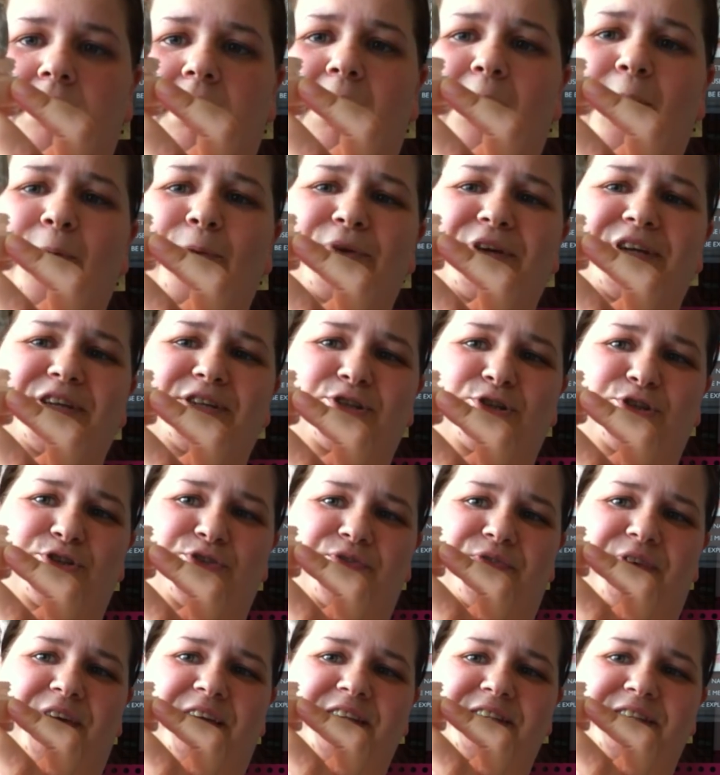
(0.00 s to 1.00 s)
it only
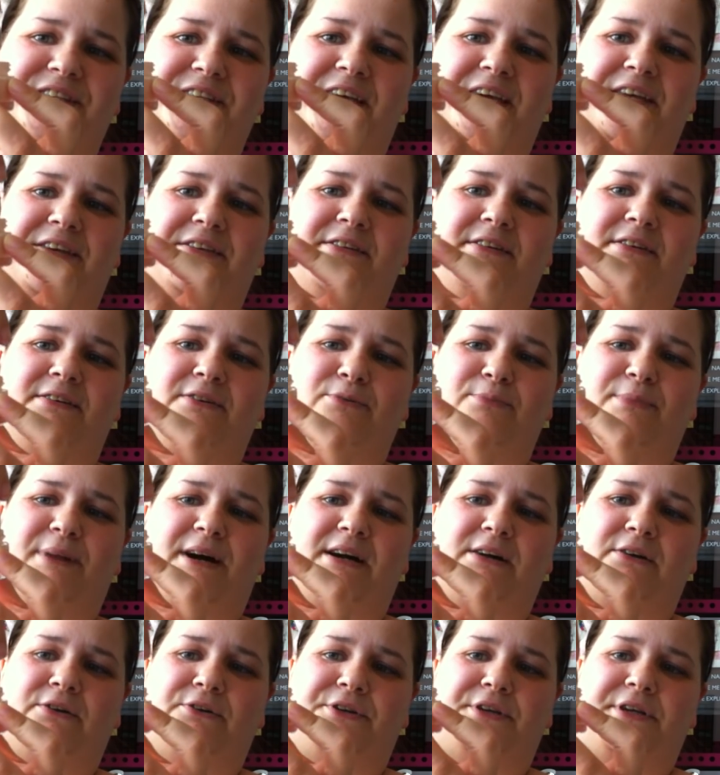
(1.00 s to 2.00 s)
just fits in. Oh
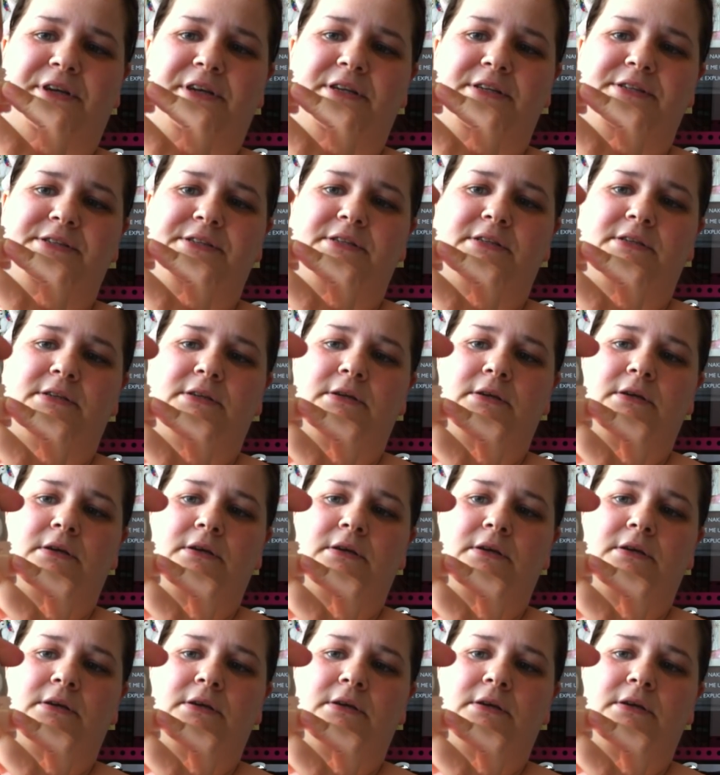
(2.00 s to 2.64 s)
my goodness.